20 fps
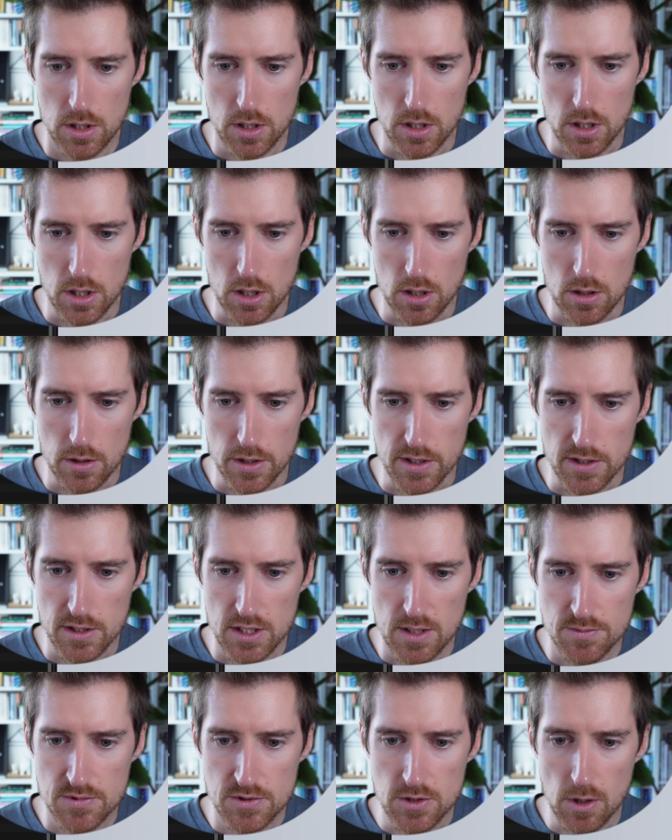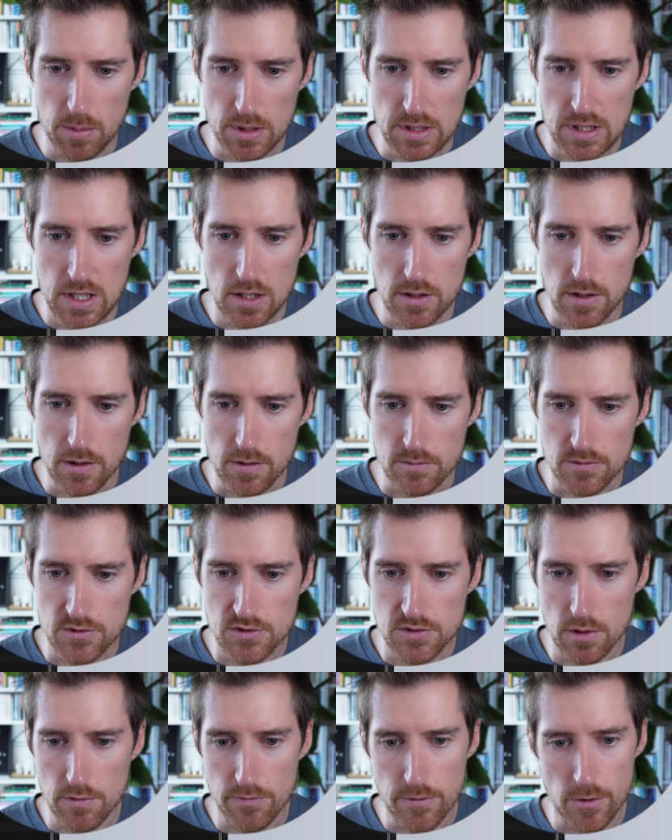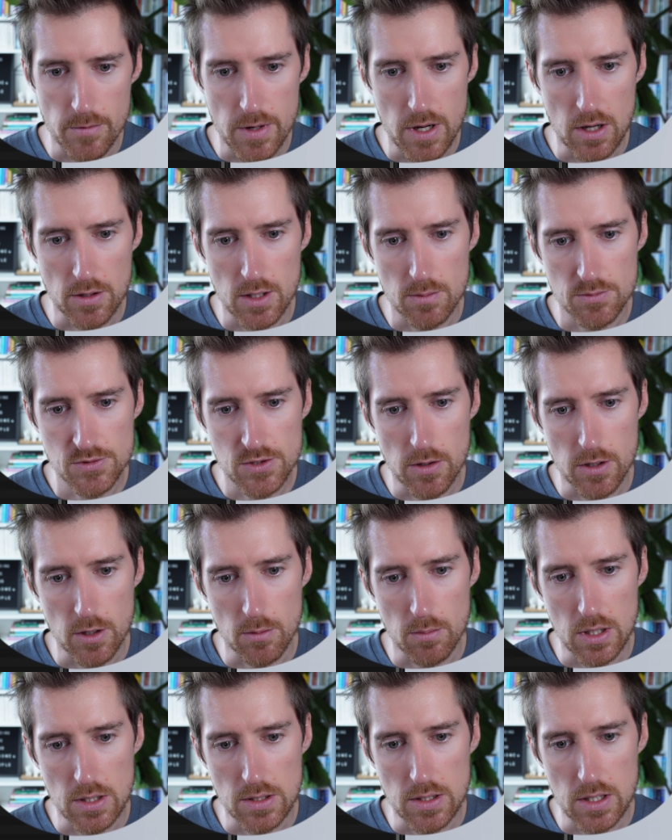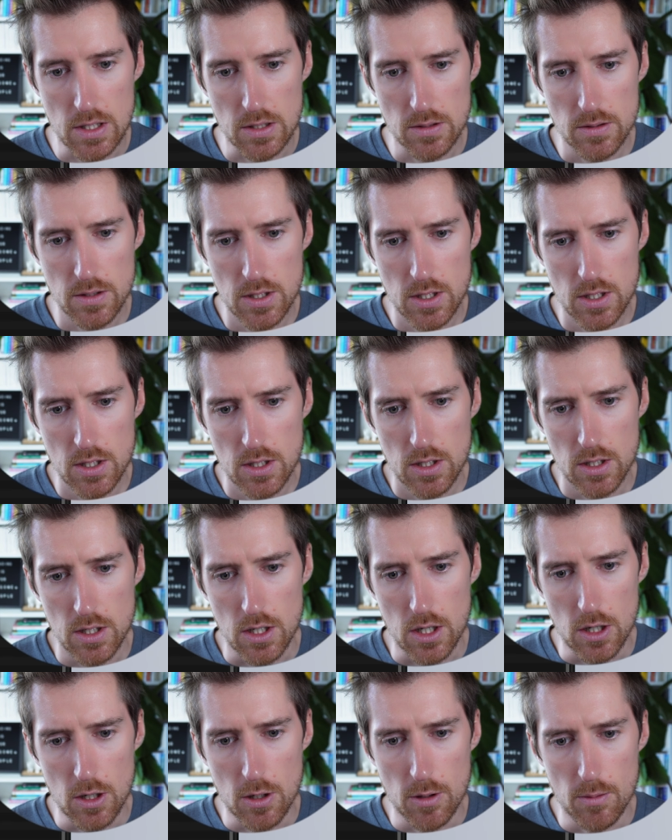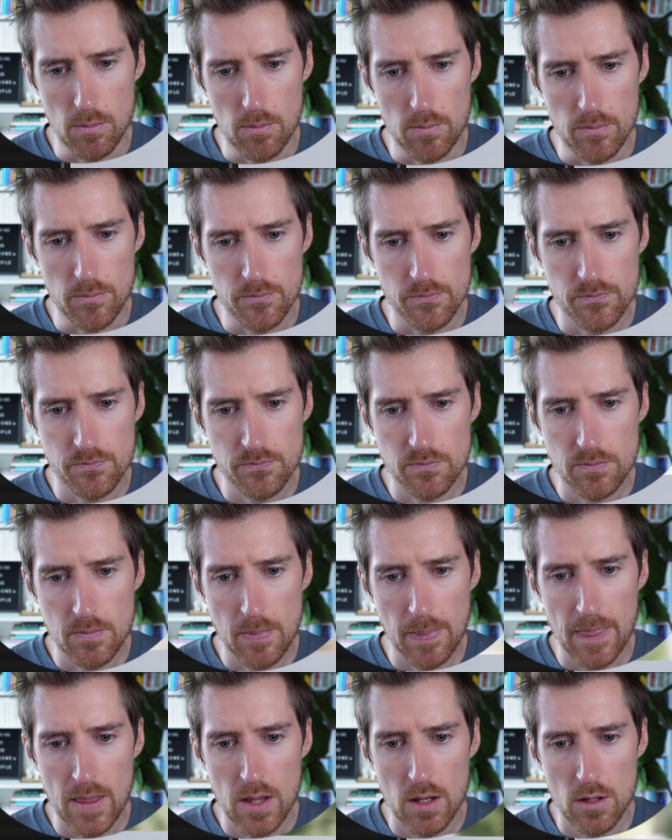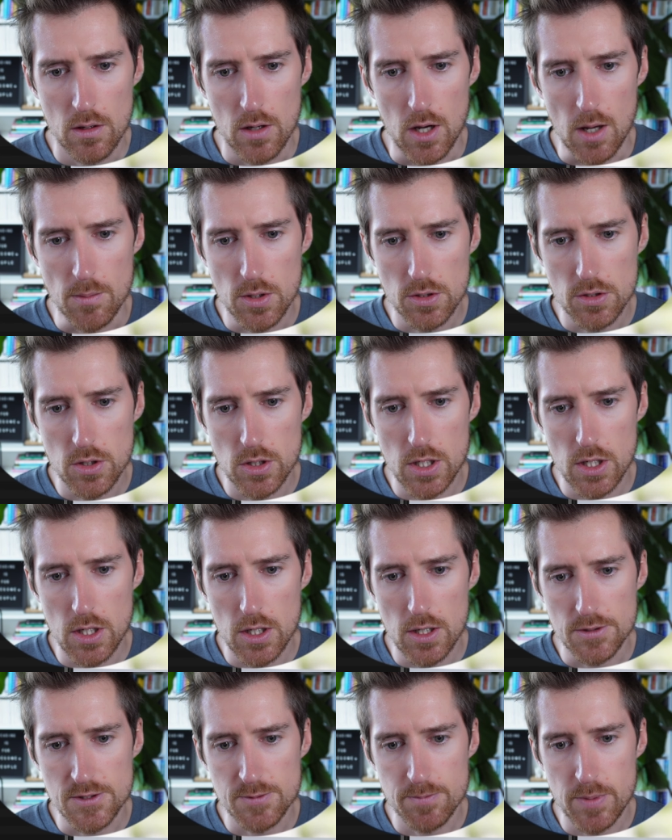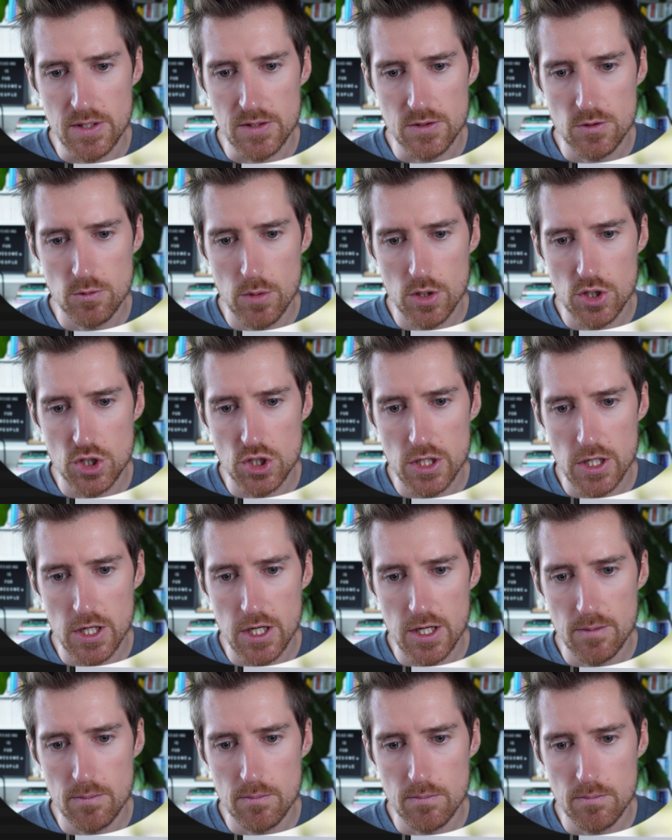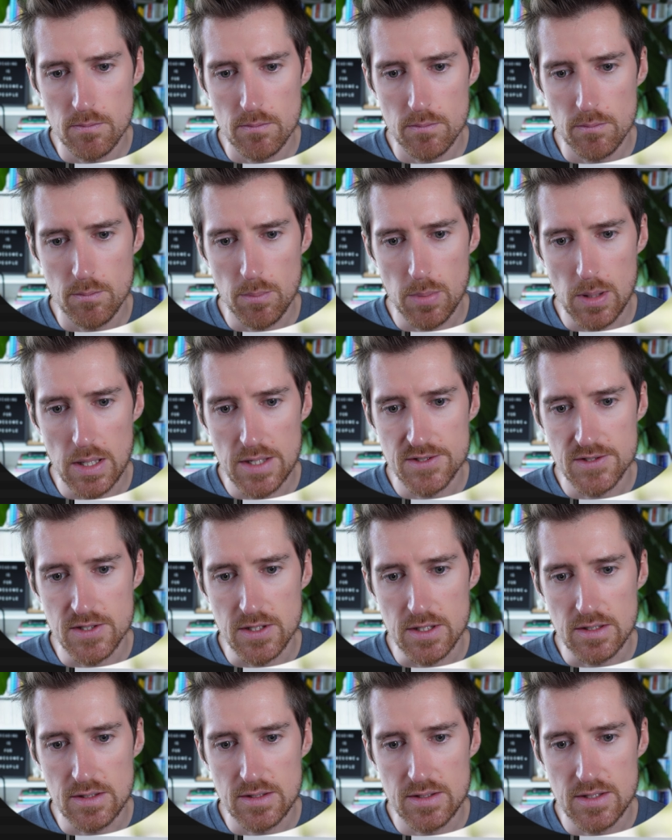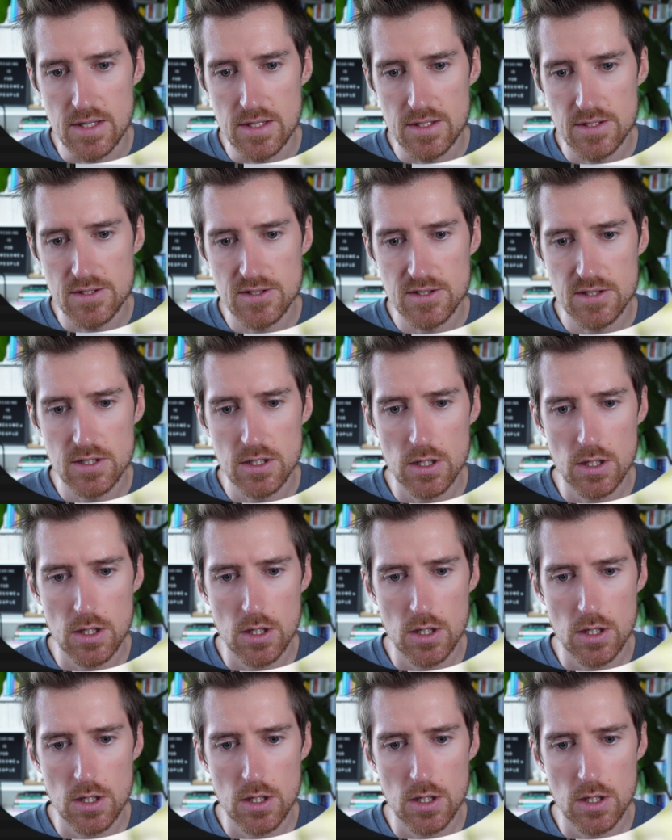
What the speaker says: it keeps duplicating stuff around. I'm sorry about that. I'm not gonna spend too much time placing this.